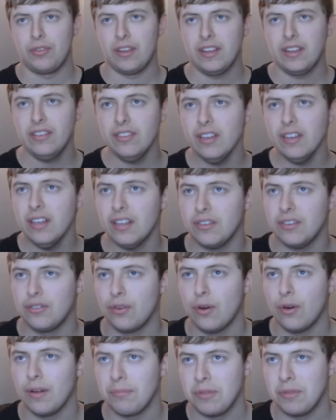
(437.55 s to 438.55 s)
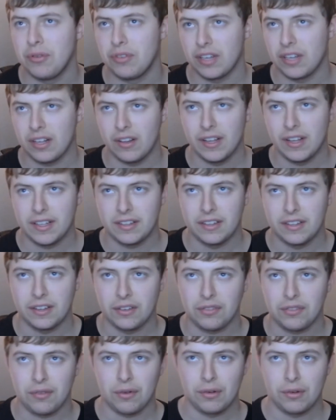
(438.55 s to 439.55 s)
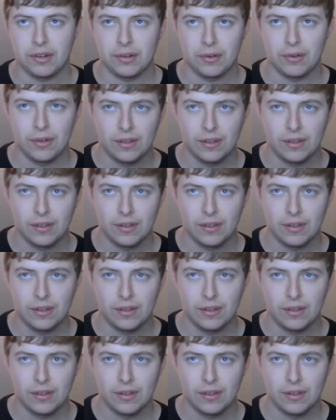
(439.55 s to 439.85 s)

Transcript: He's gonna enjoy music like this for real.